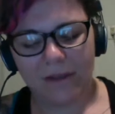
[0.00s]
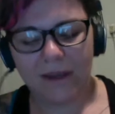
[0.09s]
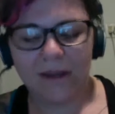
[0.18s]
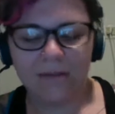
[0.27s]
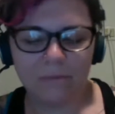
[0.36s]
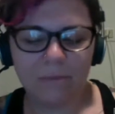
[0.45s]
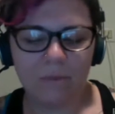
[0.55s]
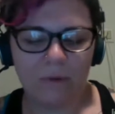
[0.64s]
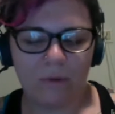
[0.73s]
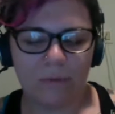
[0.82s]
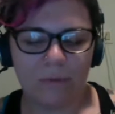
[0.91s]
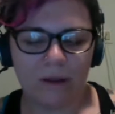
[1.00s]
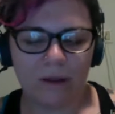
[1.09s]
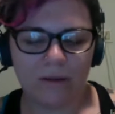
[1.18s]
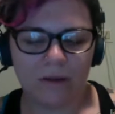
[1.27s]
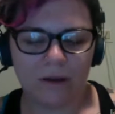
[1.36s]
And we'll probably
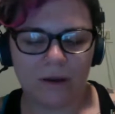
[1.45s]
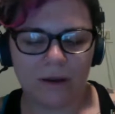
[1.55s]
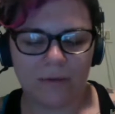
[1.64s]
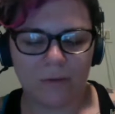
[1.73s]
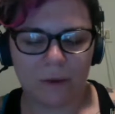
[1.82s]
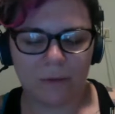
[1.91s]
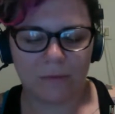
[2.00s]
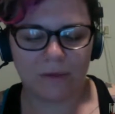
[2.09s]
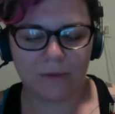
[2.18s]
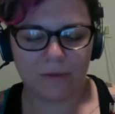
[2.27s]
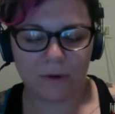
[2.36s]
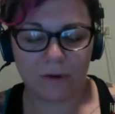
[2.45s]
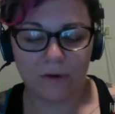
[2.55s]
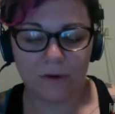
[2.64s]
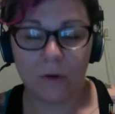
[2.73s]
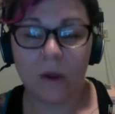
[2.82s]
continue to have these problems afterwards, too.